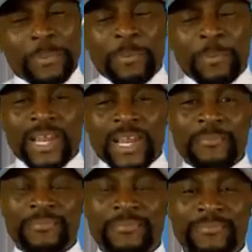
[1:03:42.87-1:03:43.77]
Now for our
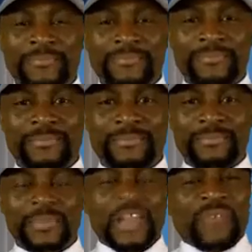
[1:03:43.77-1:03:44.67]
people them.
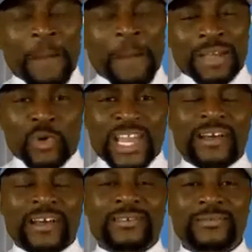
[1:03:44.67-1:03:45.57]
Now for
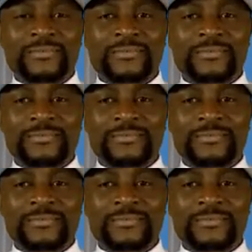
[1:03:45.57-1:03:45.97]
Ambazonia.